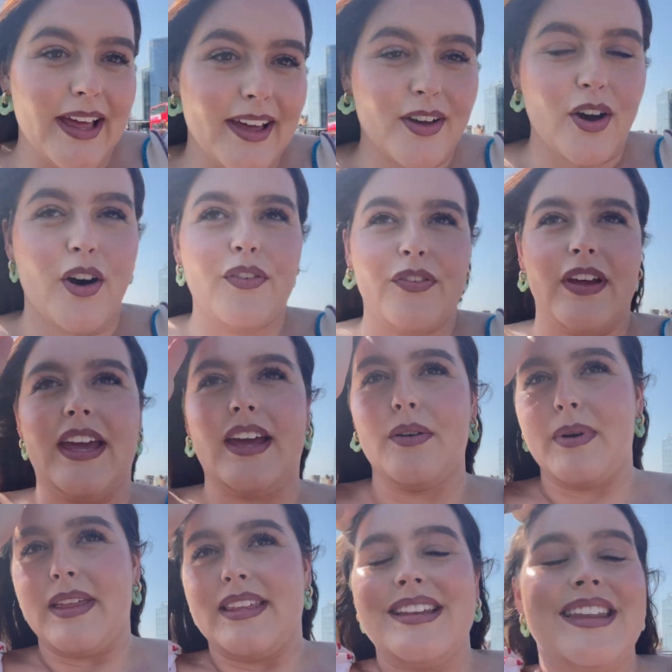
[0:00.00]
coffee
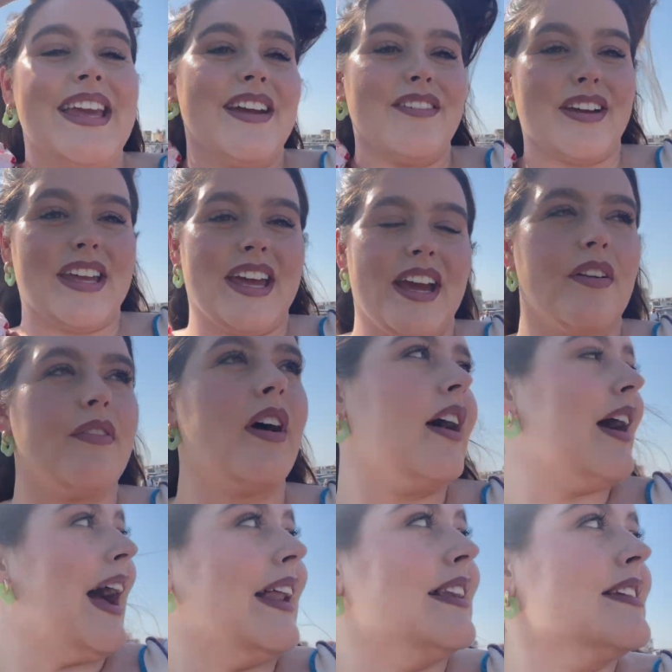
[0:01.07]
with Nia and
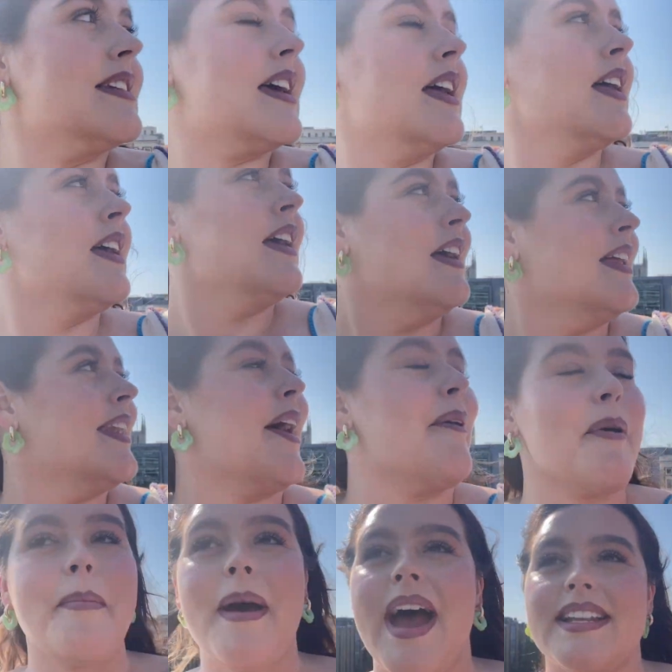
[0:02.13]
Kira and now
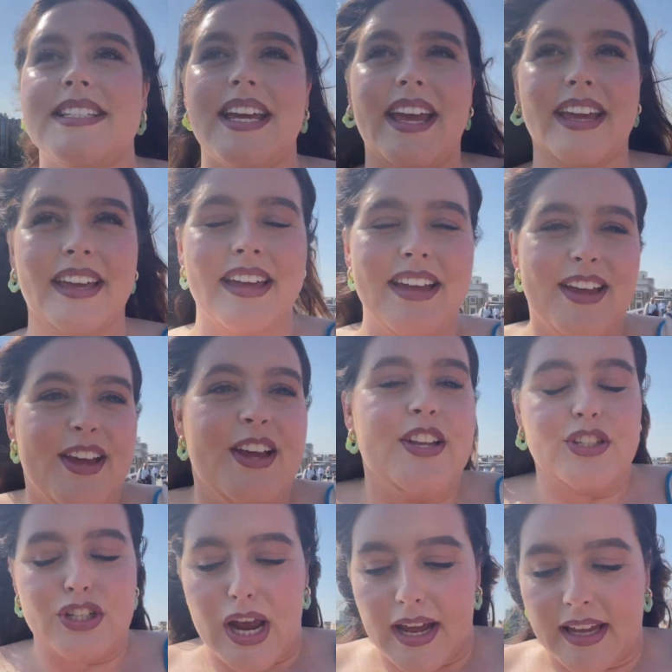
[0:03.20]
I'm heading,
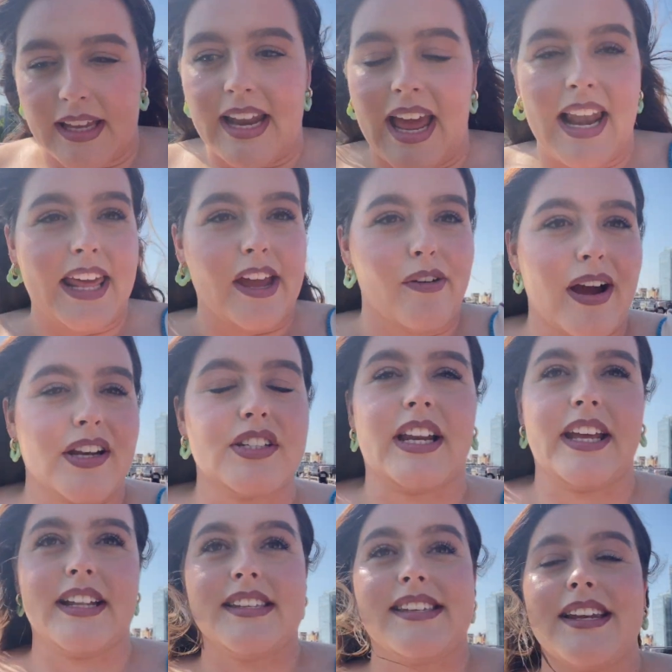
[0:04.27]
Jack and Ellie are
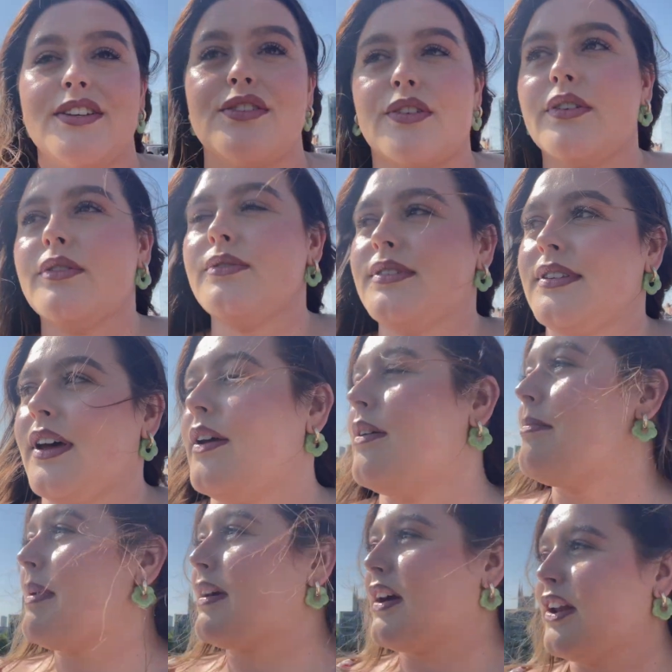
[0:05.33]
actually in Central, so
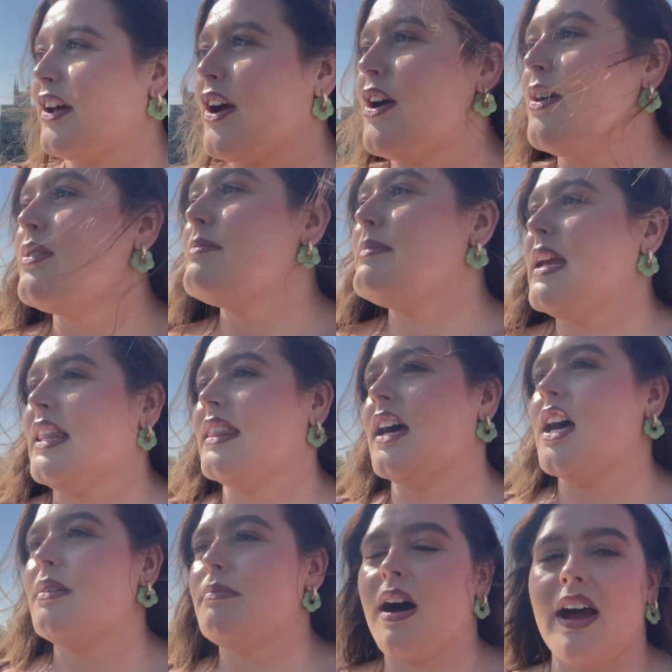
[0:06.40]
I'm gonna go meet
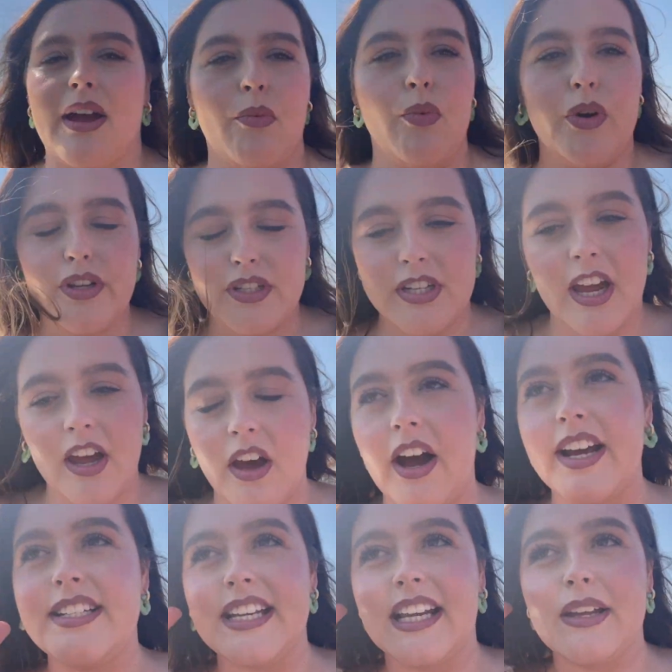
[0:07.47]
them. I would
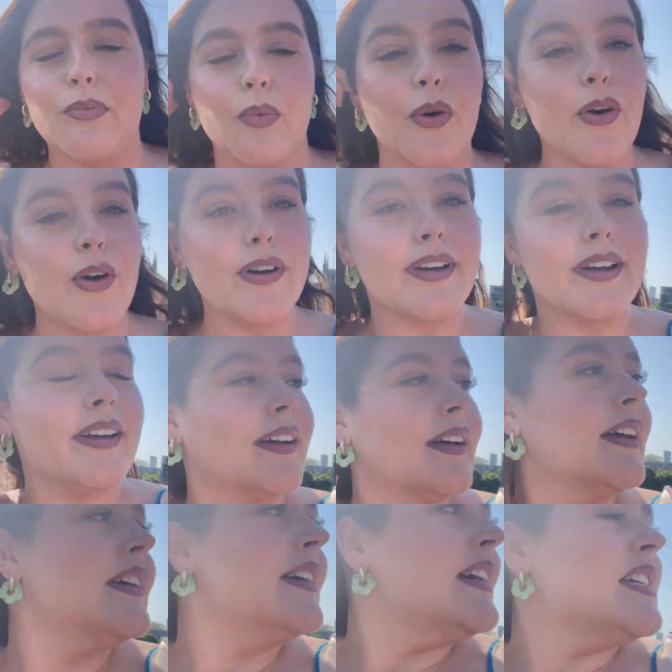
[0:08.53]
ideally walk
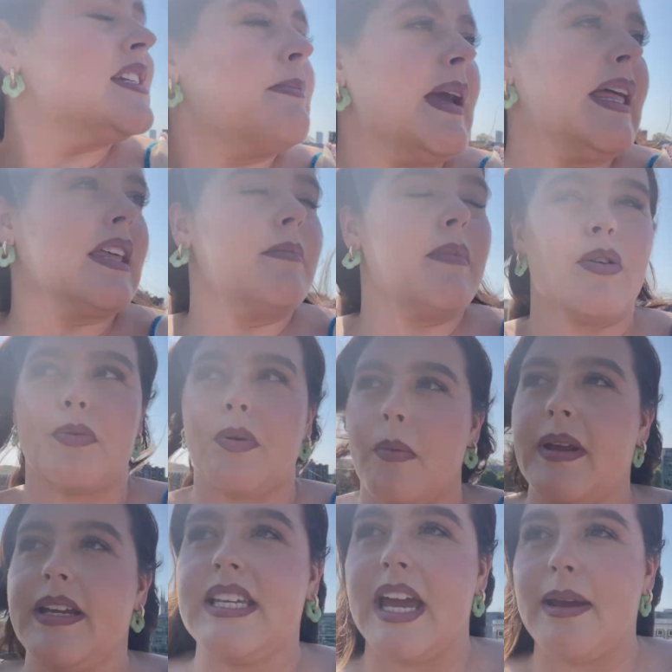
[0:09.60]
to meet them. It would
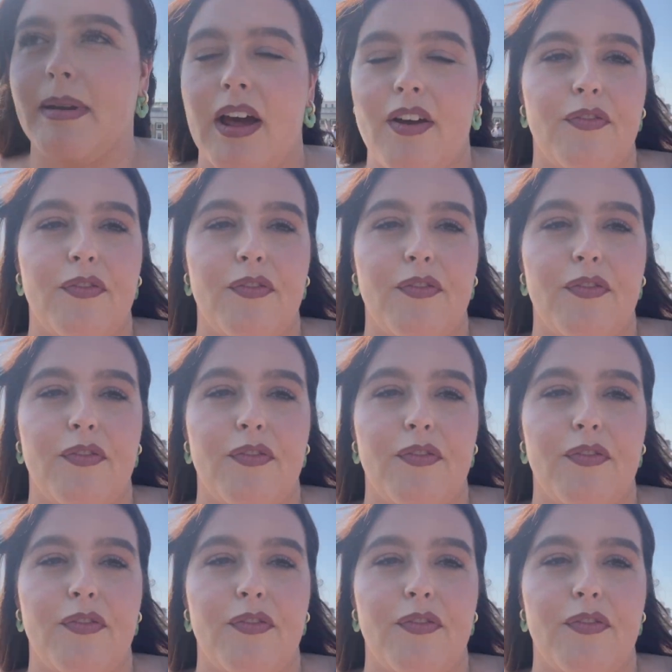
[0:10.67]
probably take me like